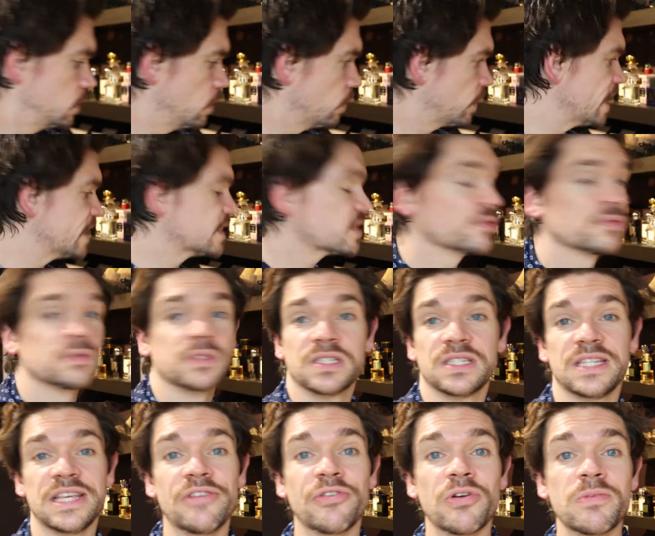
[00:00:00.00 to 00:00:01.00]
Okay, so
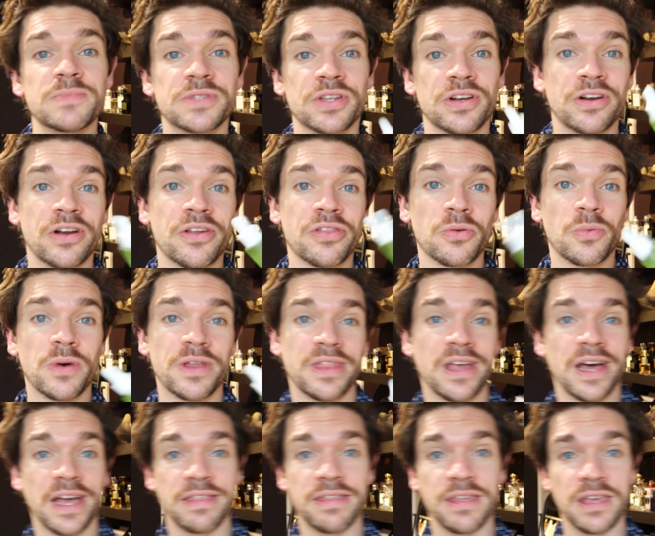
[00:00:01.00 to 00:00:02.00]
serums are another one
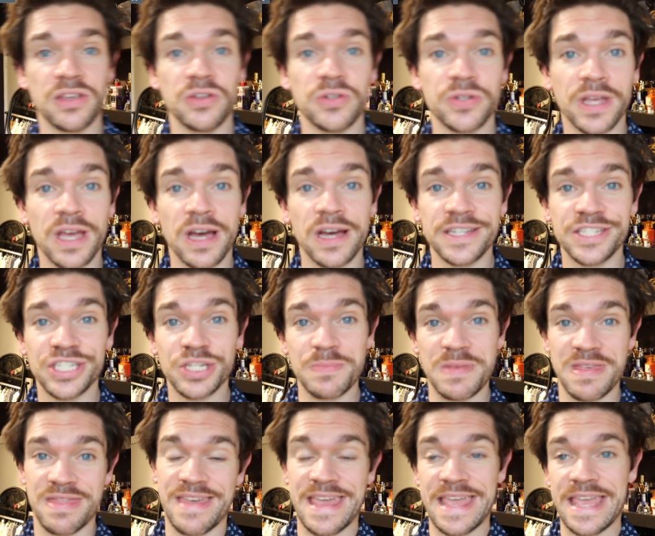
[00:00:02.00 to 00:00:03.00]
that I think you guys should
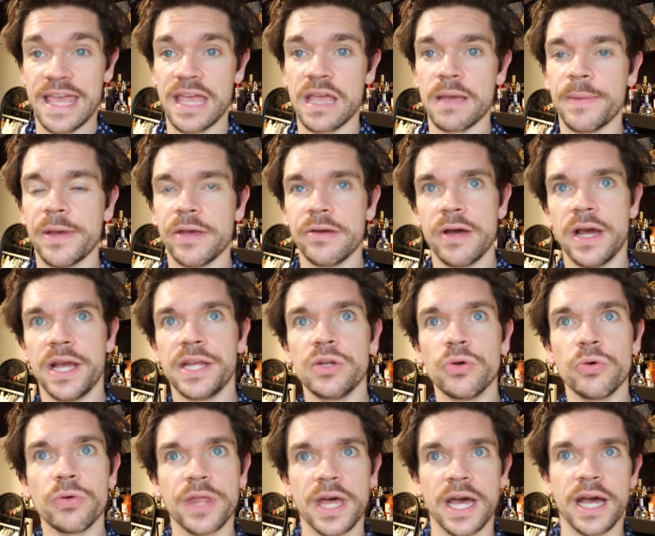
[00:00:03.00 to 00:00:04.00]
be thinking about. I
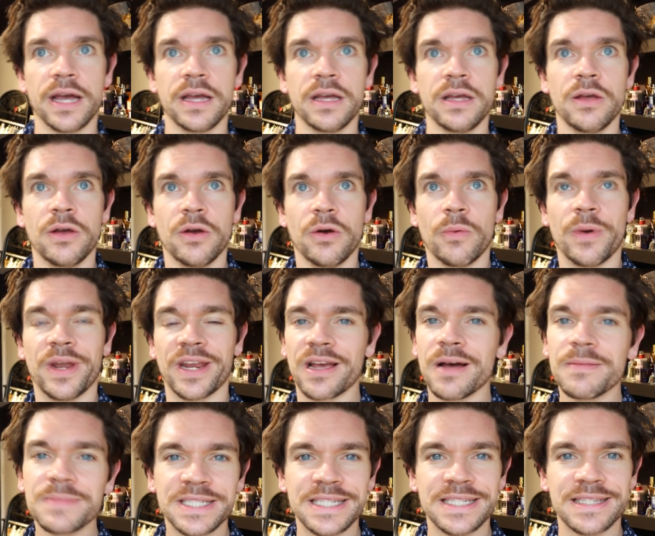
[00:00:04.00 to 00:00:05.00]
know that when it
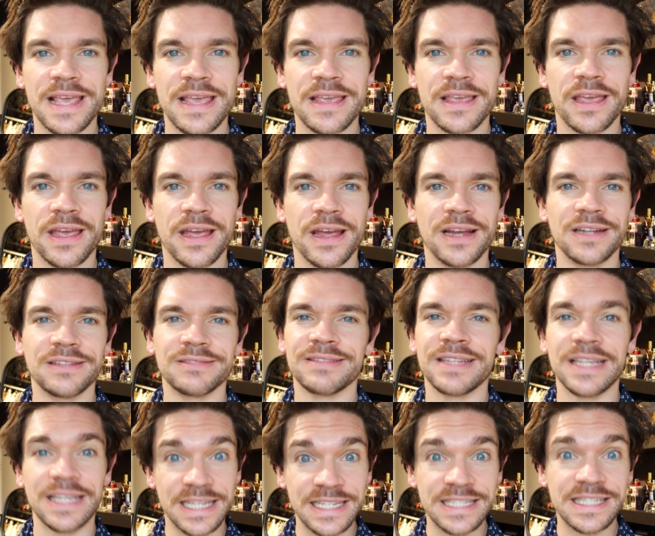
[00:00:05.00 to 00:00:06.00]
comes to skincare,
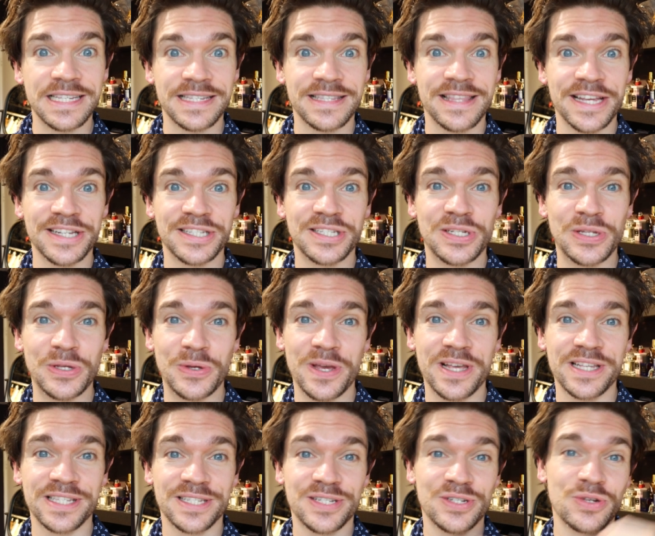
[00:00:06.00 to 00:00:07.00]
the easiest thing to do
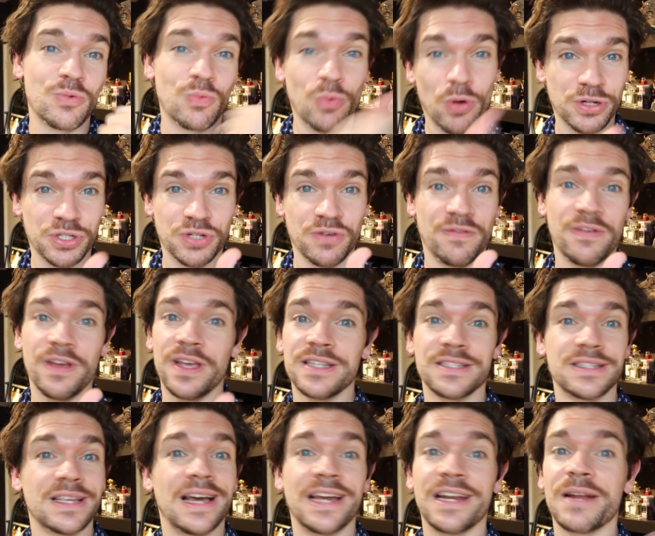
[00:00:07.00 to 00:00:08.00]
is to wash your
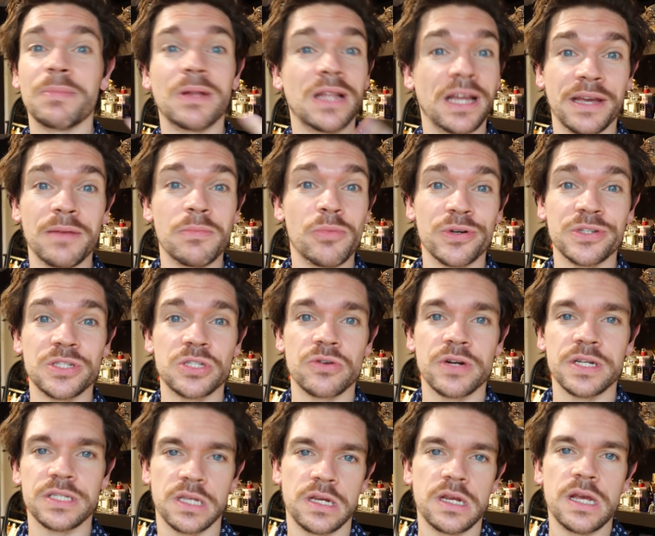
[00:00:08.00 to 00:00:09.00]
face and apply a
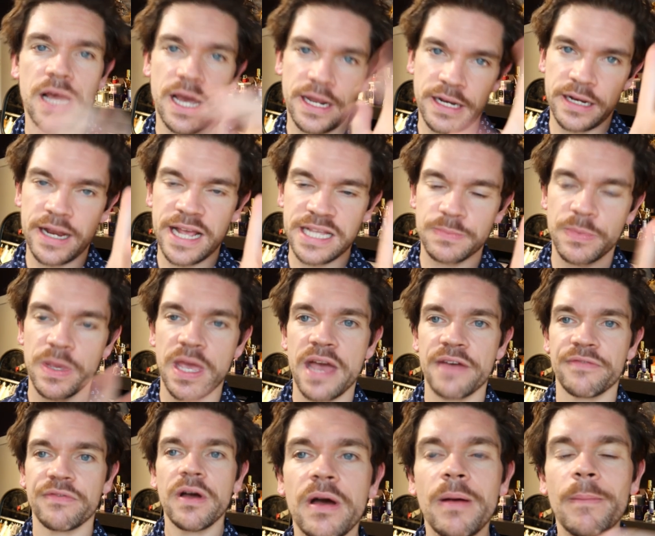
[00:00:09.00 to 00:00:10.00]
moisturizer and an
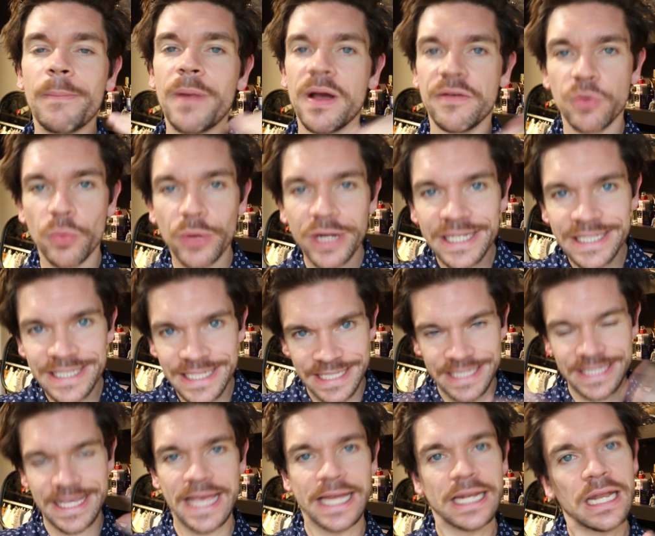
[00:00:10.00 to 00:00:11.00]
SPF. But if you're wanting to
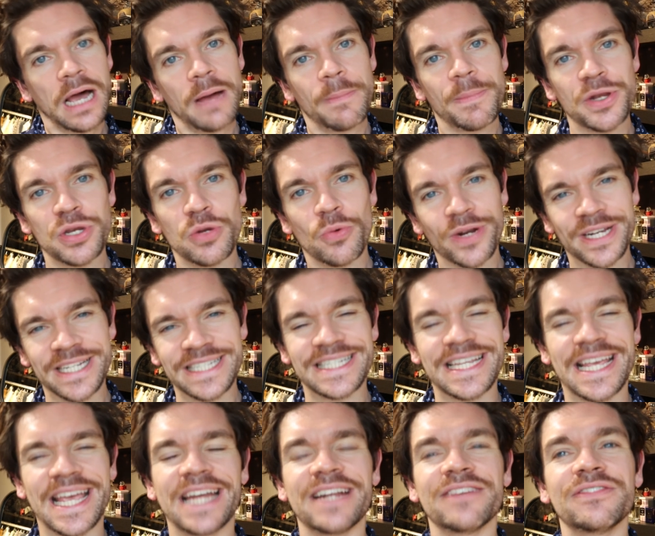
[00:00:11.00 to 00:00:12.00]
scale up and you're wanting
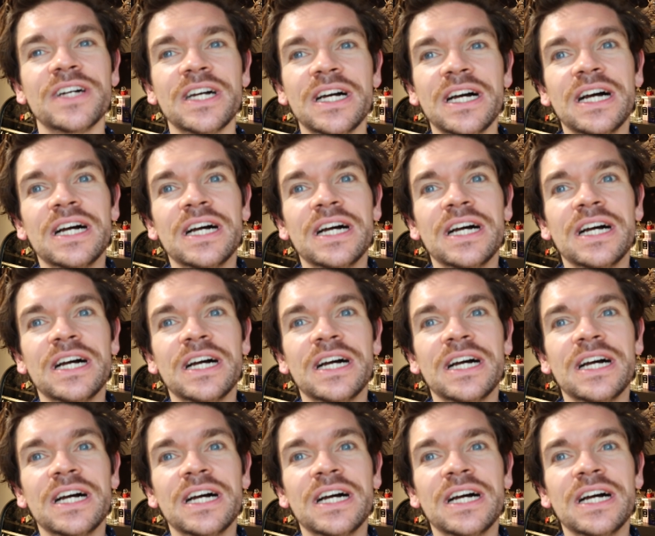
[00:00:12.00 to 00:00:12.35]
to kind of